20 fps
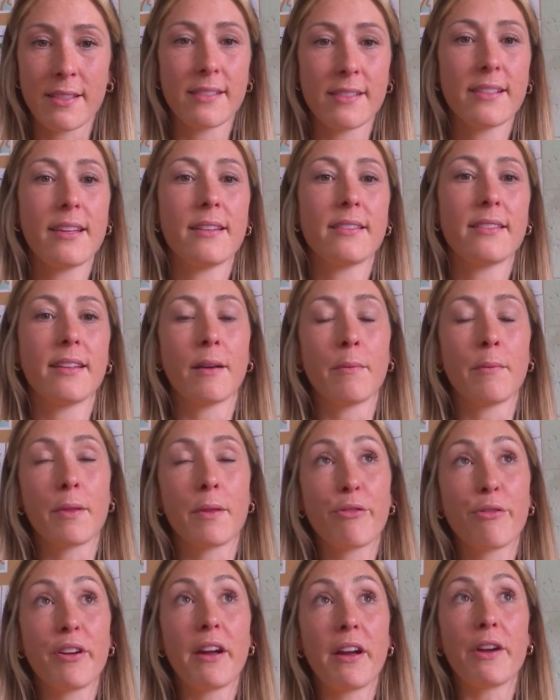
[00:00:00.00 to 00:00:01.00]
as easy. I'm a
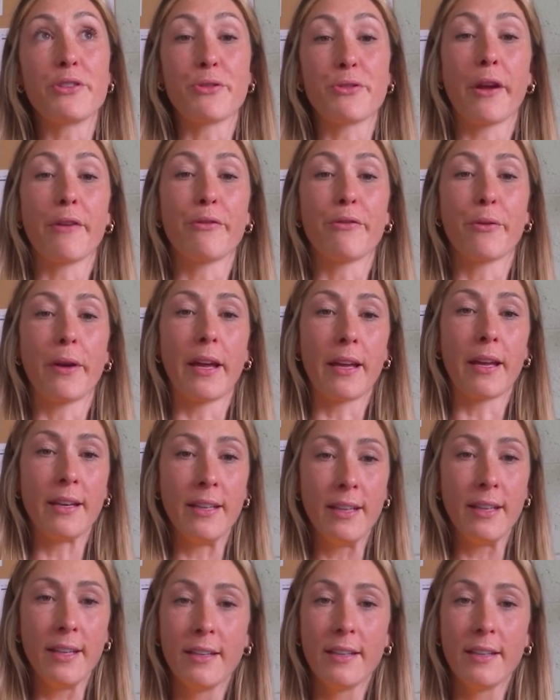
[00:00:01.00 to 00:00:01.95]
3-hour drive away.